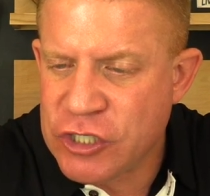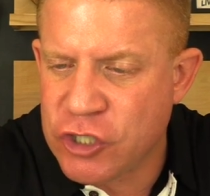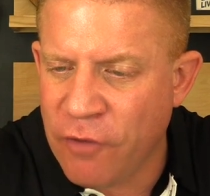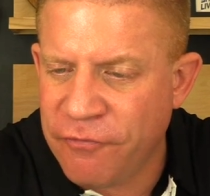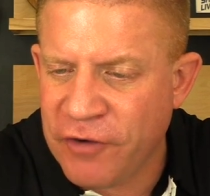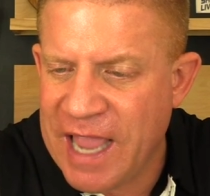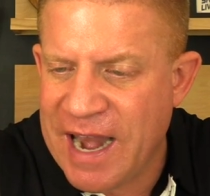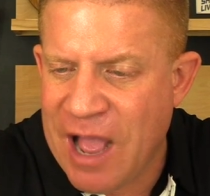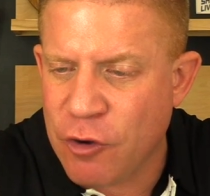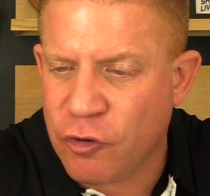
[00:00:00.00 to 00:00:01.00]
Don't
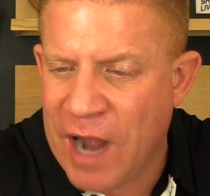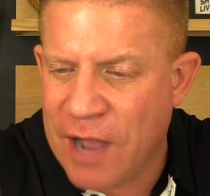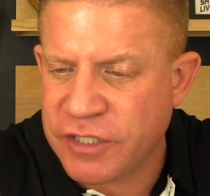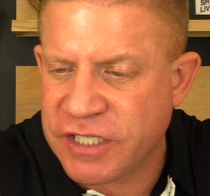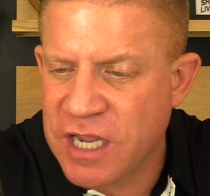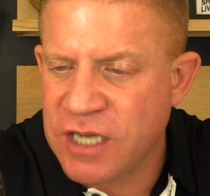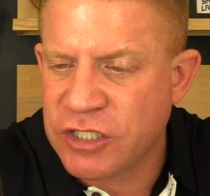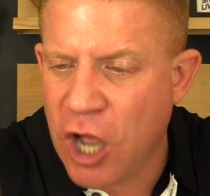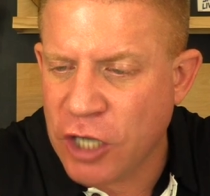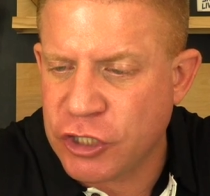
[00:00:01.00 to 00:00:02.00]
forget how Krause
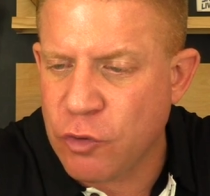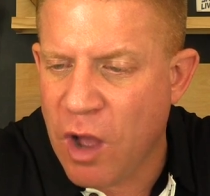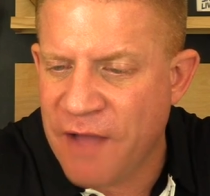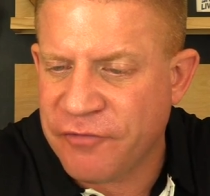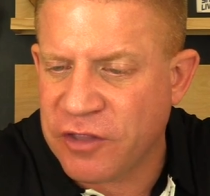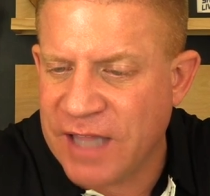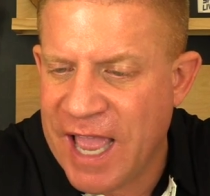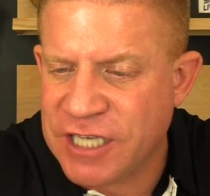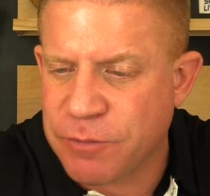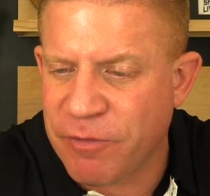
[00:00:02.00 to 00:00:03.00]
talked you off the
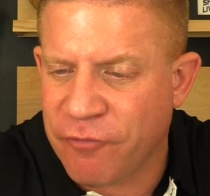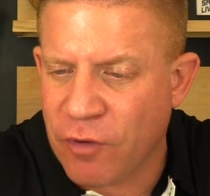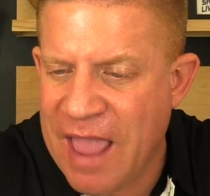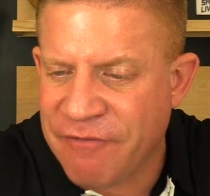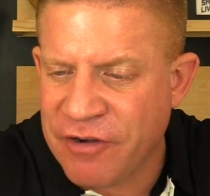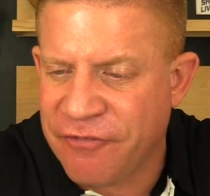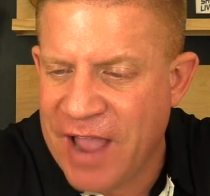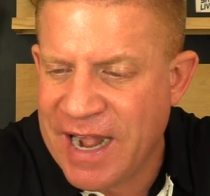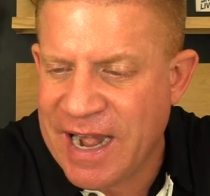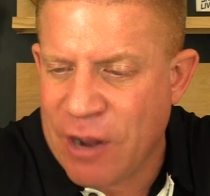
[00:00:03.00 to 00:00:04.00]
ledge before every
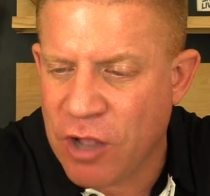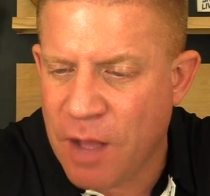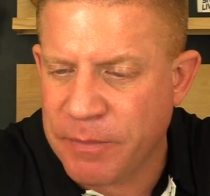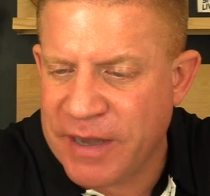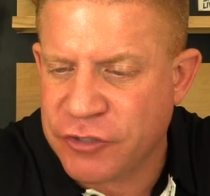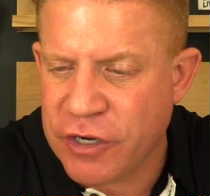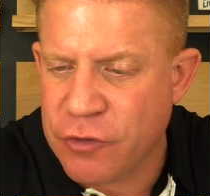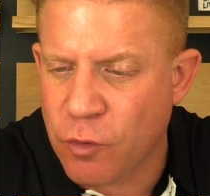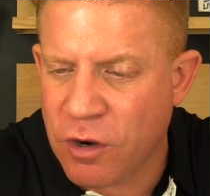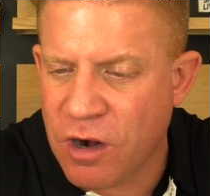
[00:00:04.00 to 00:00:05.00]
fight and how complimentary
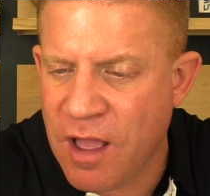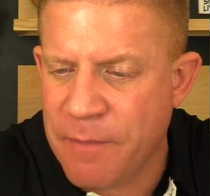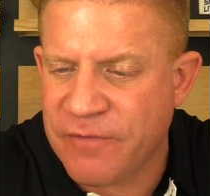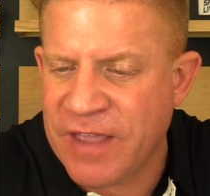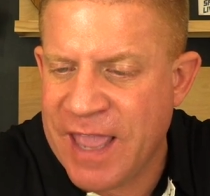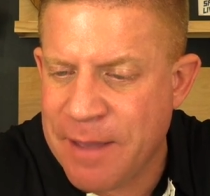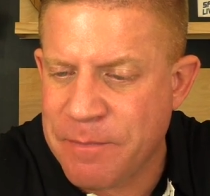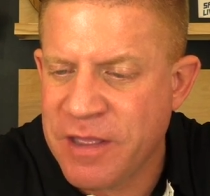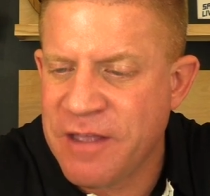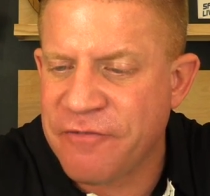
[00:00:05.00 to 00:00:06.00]
you were of
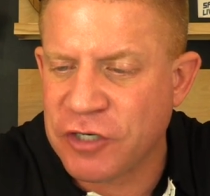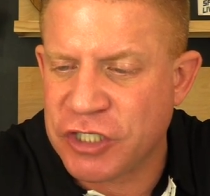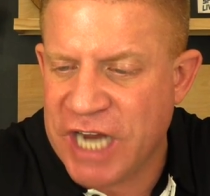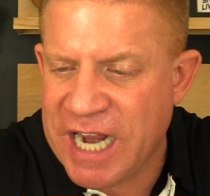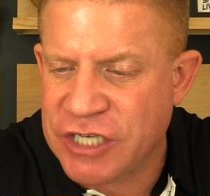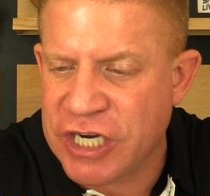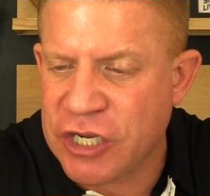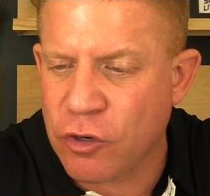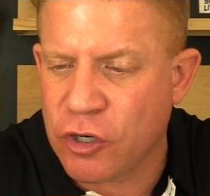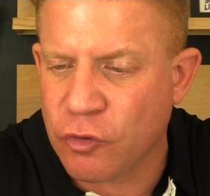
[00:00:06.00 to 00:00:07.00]
him for changing
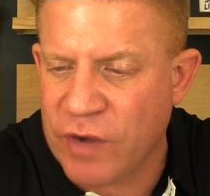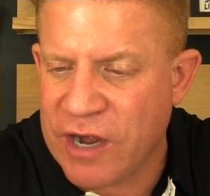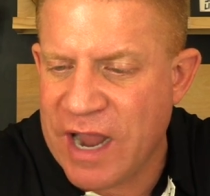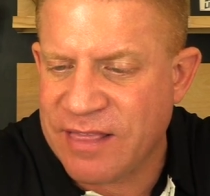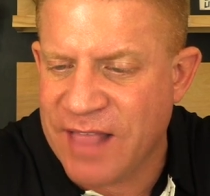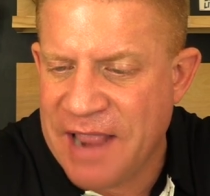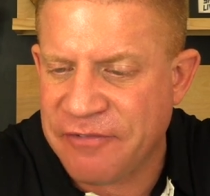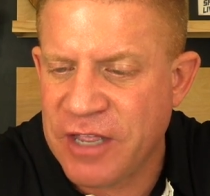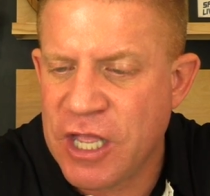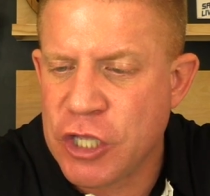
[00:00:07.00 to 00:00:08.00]
your career and
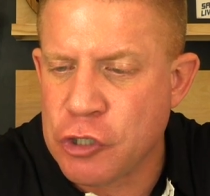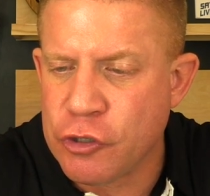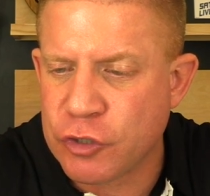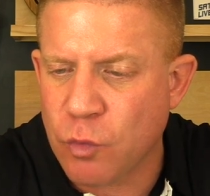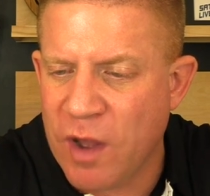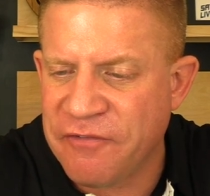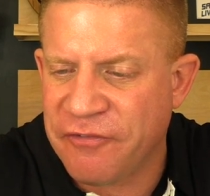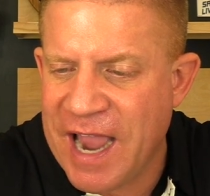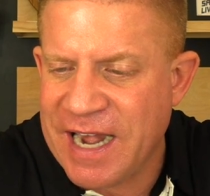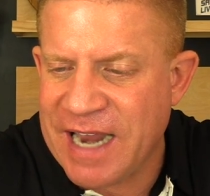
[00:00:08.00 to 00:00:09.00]
life. You lose one
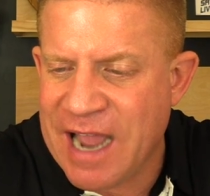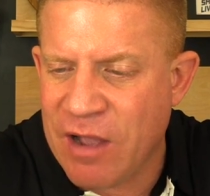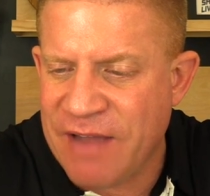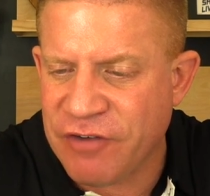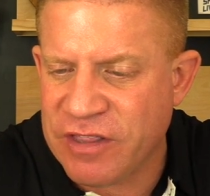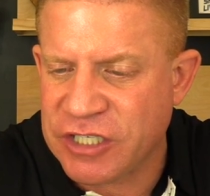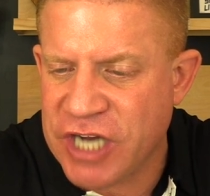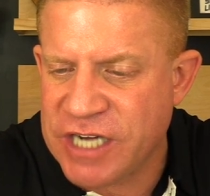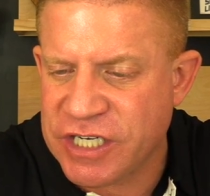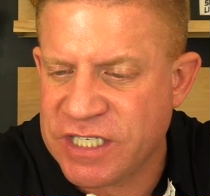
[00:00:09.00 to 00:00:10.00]
fight and now everything
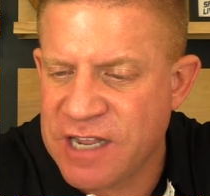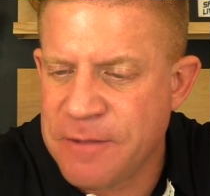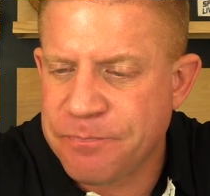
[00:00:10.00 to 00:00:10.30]
changes.